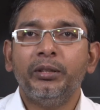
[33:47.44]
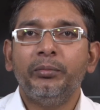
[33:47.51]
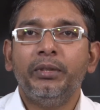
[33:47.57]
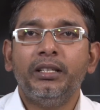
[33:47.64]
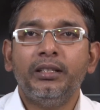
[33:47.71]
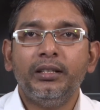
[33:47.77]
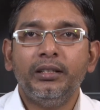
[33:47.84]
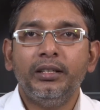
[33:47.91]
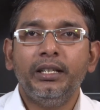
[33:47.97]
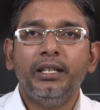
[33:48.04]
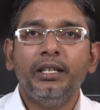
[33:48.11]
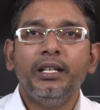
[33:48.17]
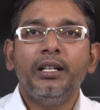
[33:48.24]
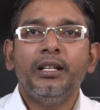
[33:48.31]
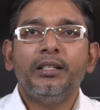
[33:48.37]
you can measure
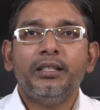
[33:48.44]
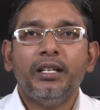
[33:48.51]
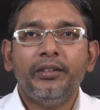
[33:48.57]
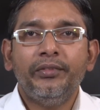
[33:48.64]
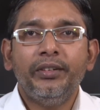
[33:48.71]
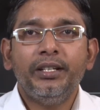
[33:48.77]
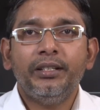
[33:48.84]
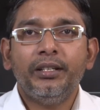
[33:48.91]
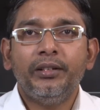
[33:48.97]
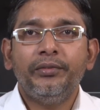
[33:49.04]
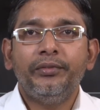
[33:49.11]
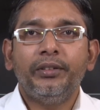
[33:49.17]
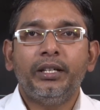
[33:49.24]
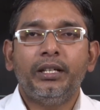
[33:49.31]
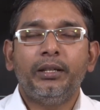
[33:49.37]
the surface
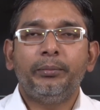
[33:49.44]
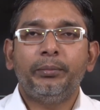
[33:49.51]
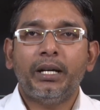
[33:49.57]
of uh,